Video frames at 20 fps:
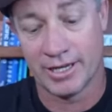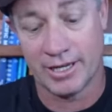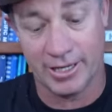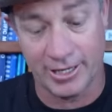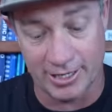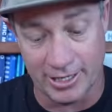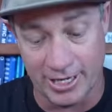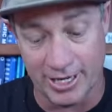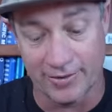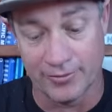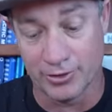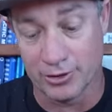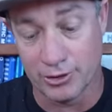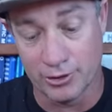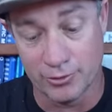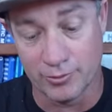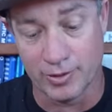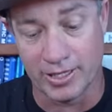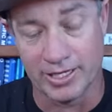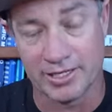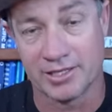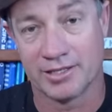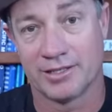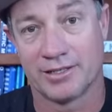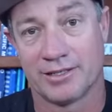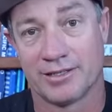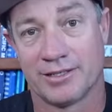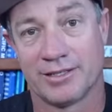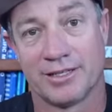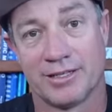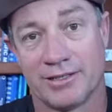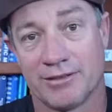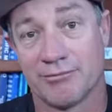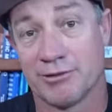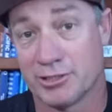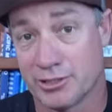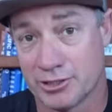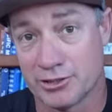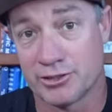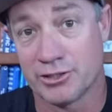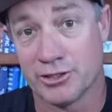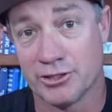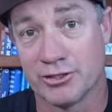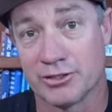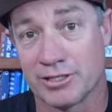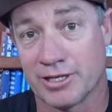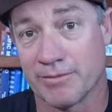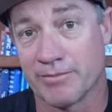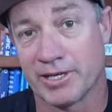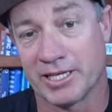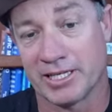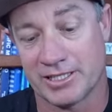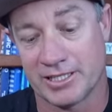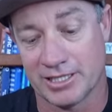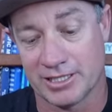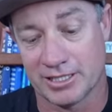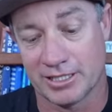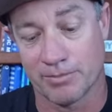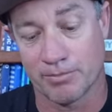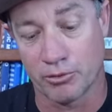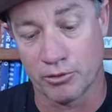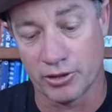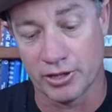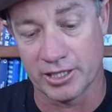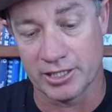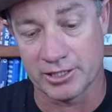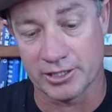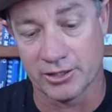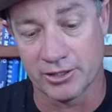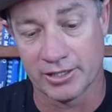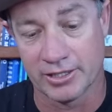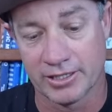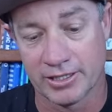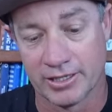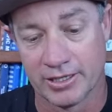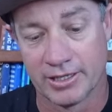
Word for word: and I have a new one, which is new, so it makes sense to put this on.